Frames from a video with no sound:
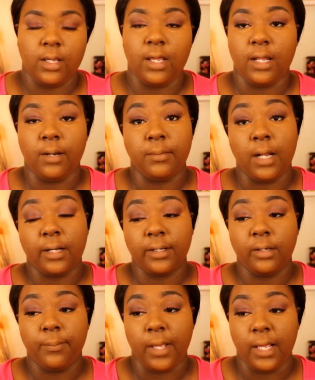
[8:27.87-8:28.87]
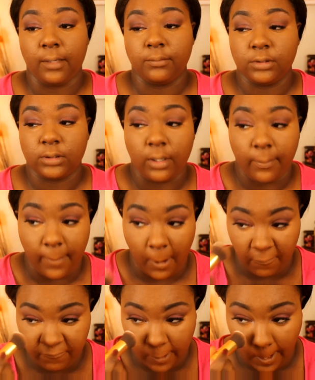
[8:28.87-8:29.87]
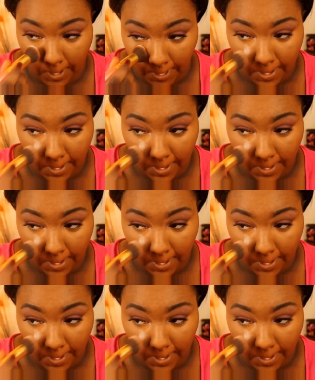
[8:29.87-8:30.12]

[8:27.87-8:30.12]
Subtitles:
and I'm not gonna bake, I'm just gonna buff it.